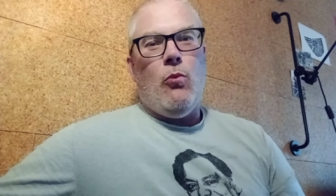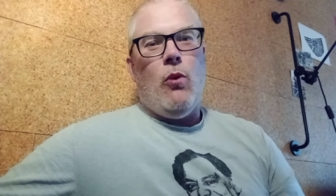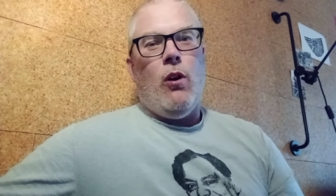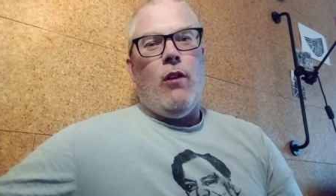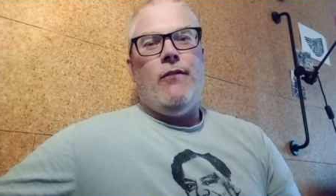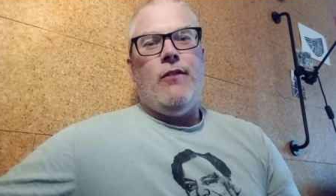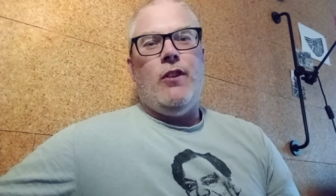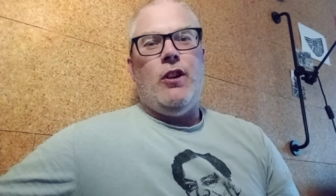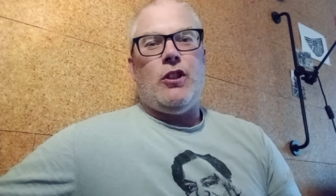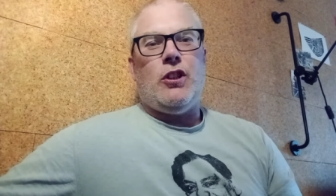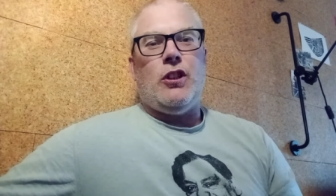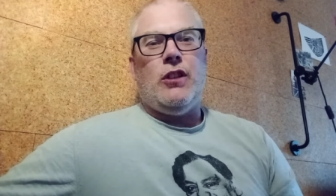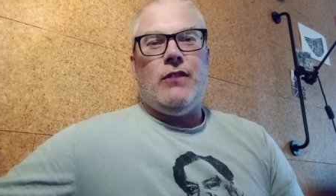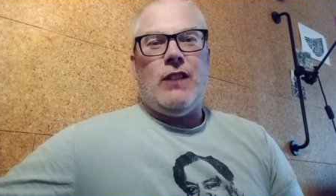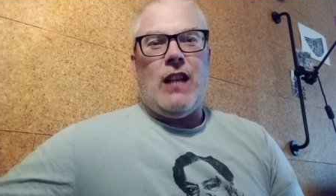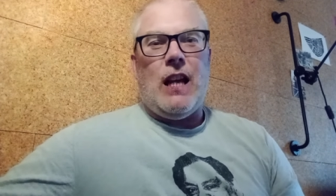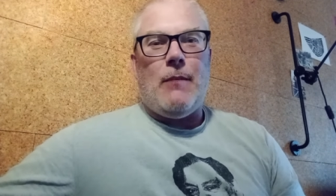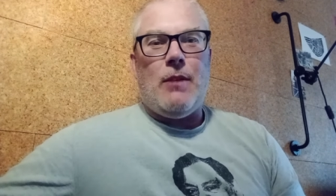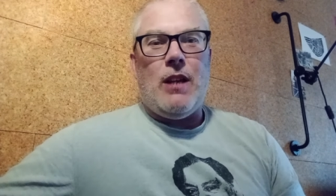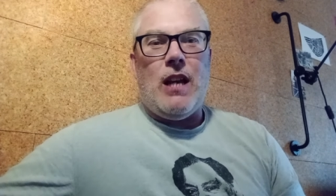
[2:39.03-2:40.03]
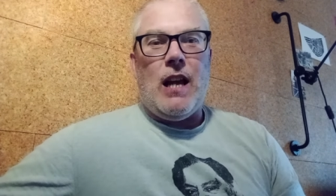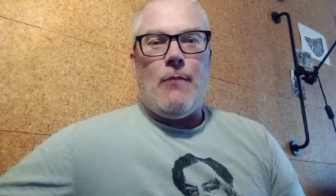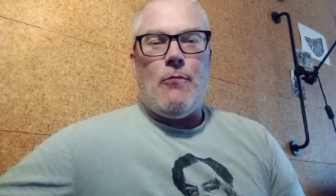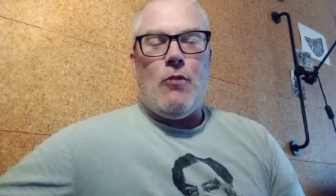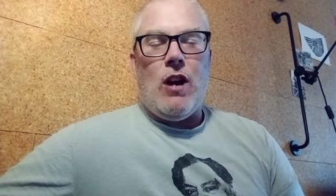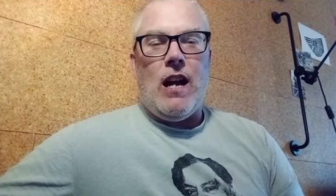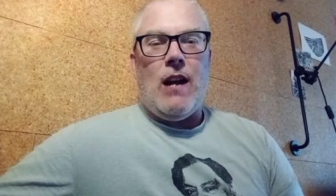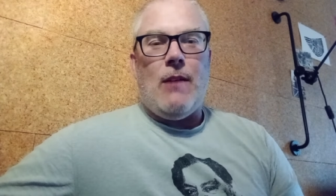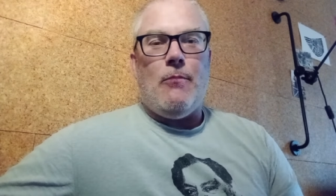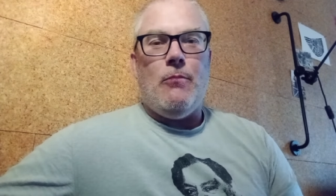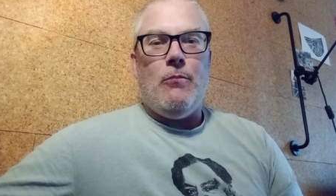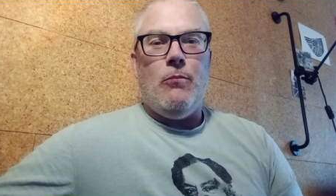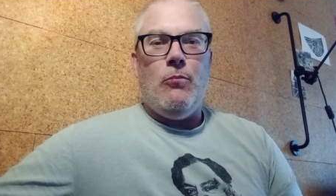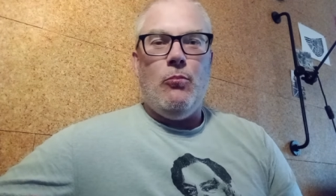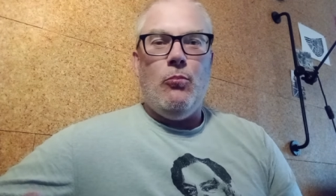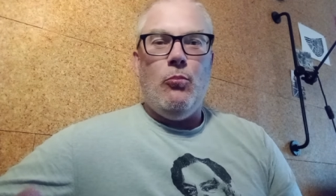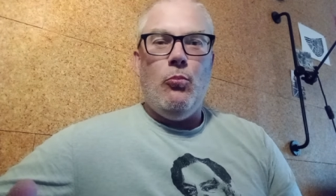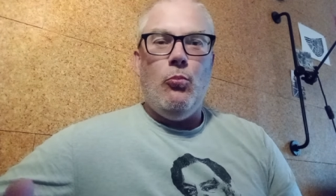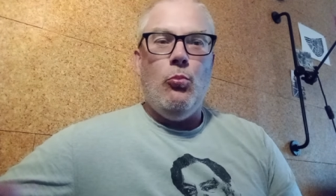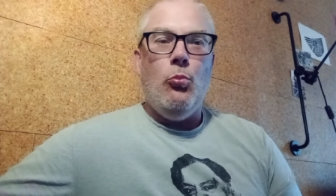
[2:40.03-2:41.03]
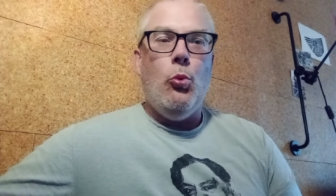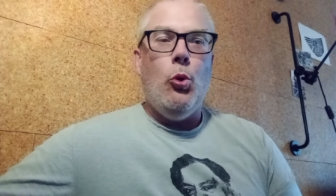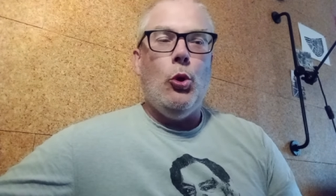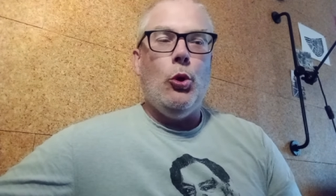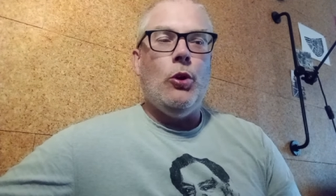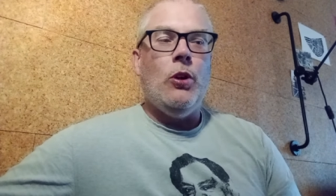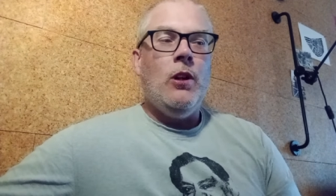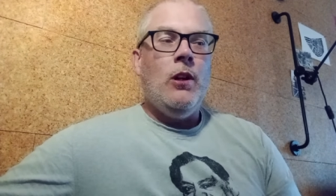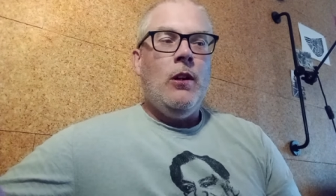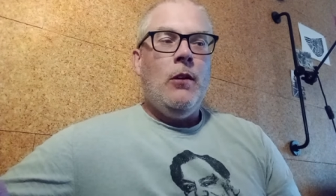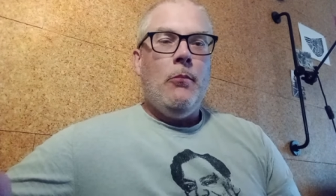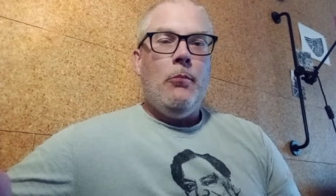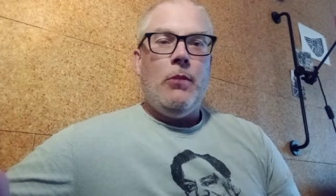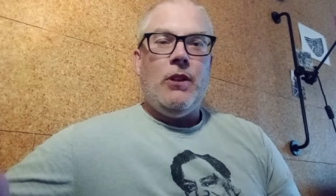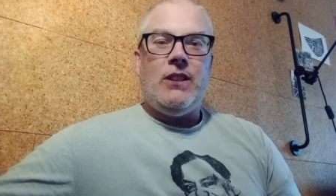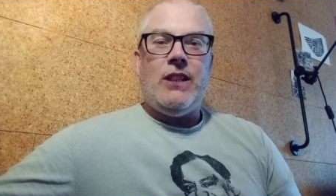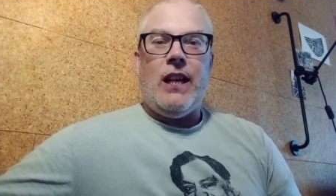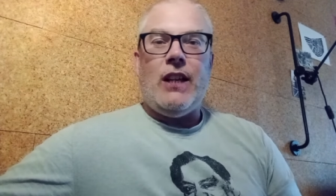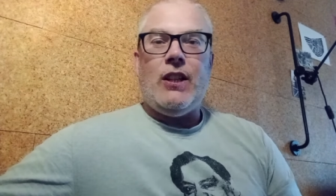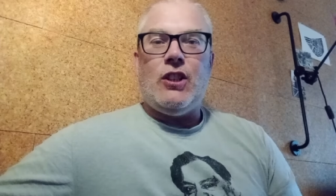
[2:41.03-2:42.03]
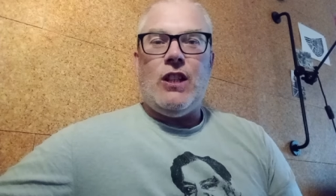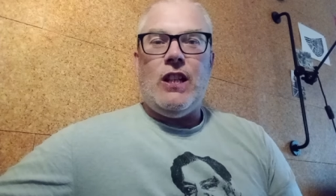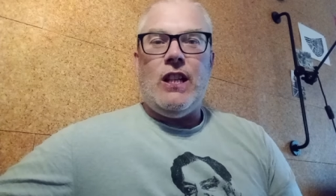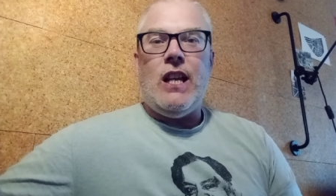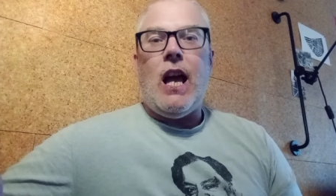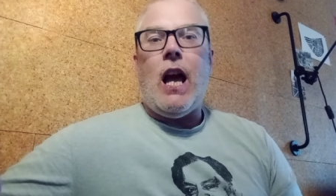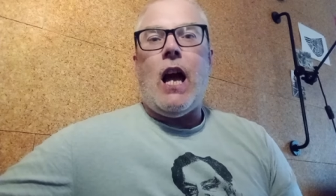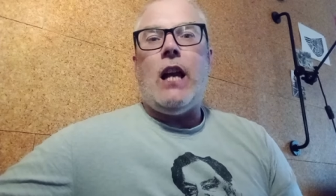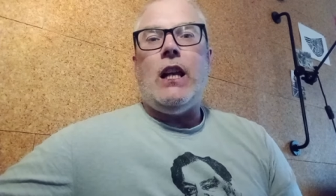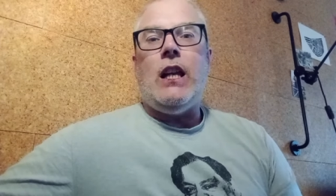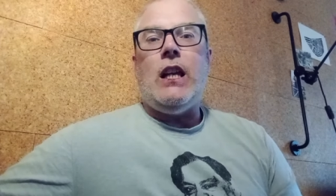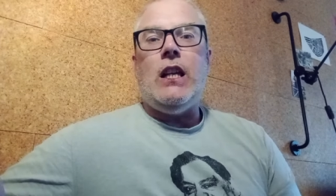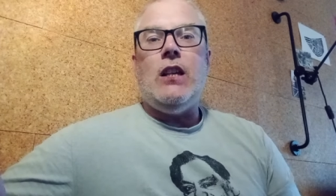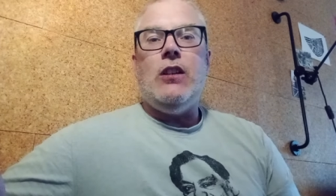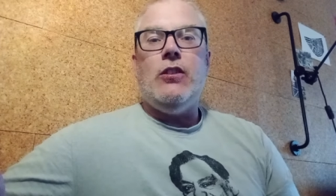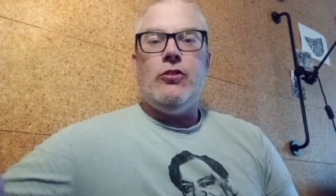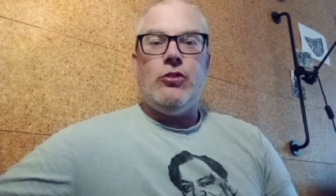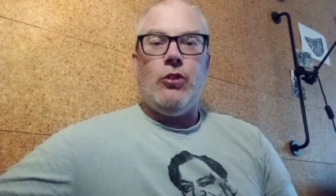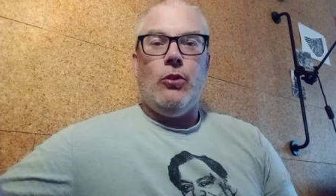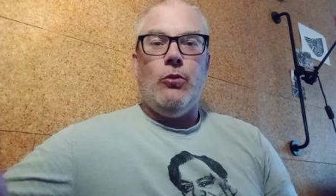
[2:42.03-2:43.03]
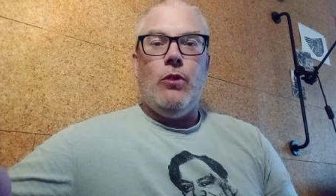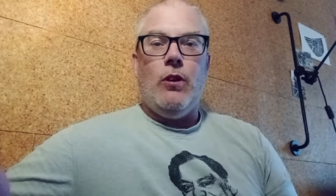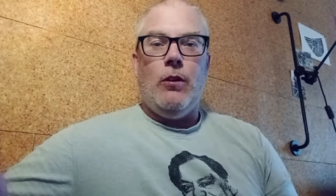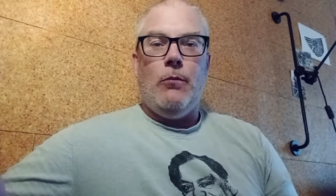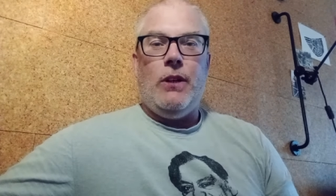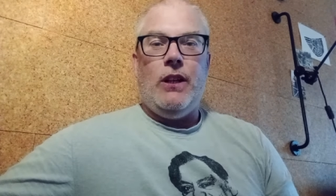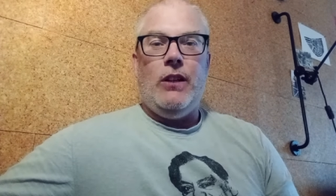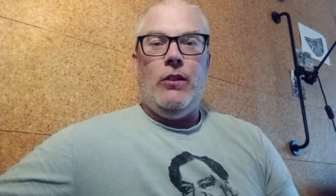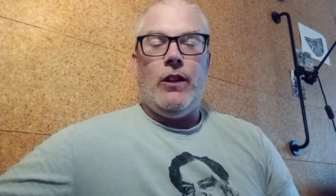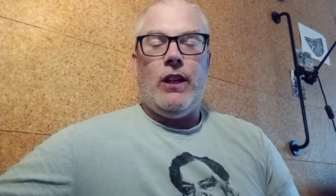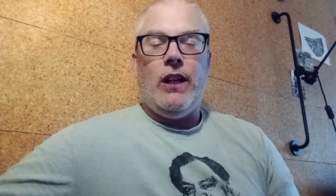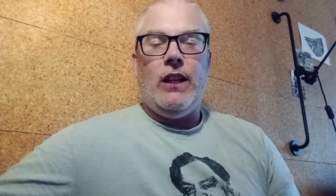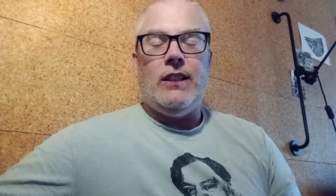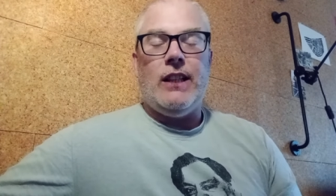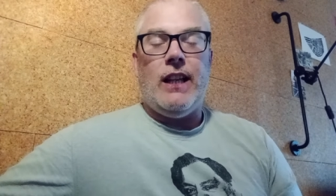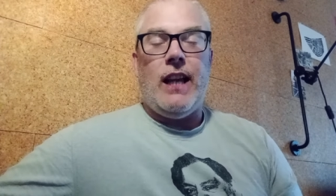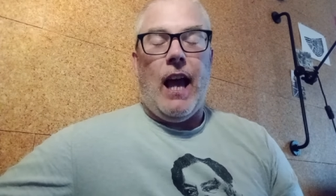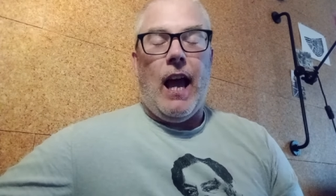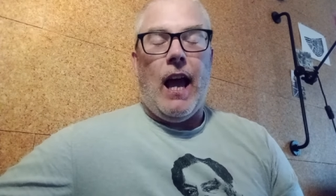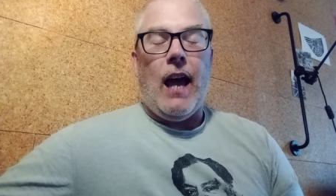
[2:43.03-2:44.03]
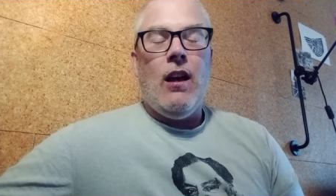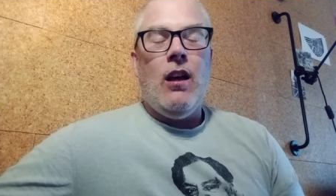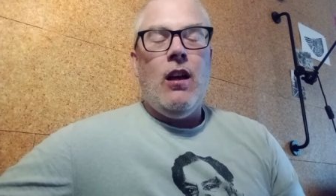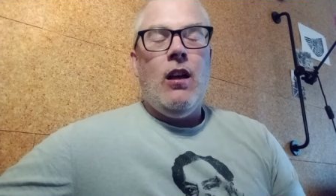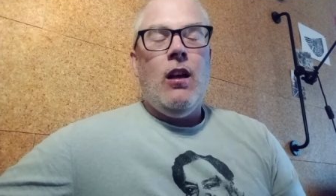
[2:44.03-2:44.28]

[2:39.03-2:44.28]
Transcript: What version of Tammy Abraham would potentially any suitor be looking to get?